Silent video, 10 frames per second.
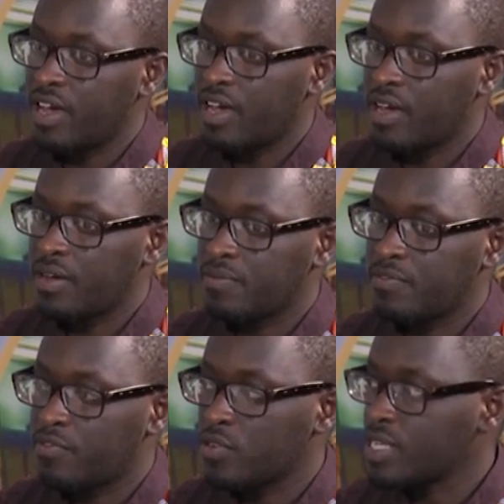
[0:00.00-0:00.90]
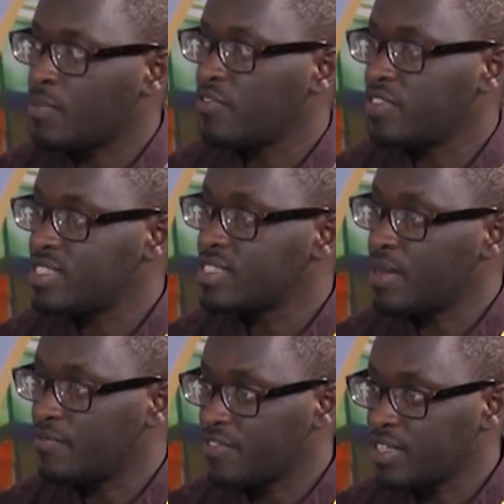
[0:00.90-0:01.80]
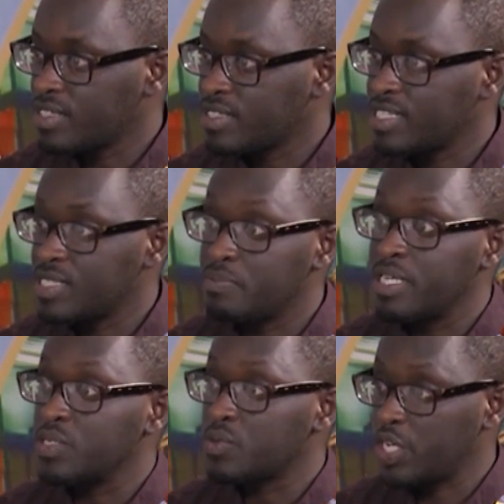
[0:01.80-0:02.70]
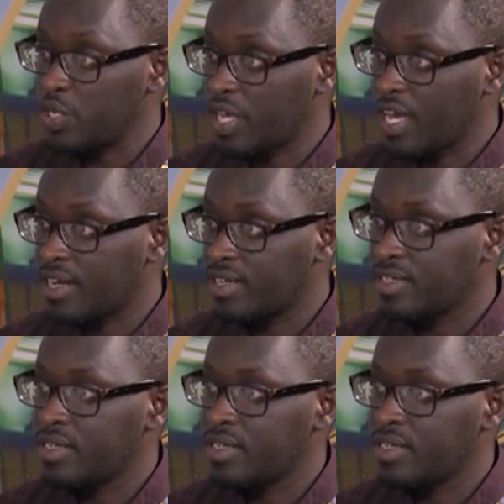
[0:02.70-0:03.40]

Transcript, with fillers: uh, for some of these STEM fields is built when you're young.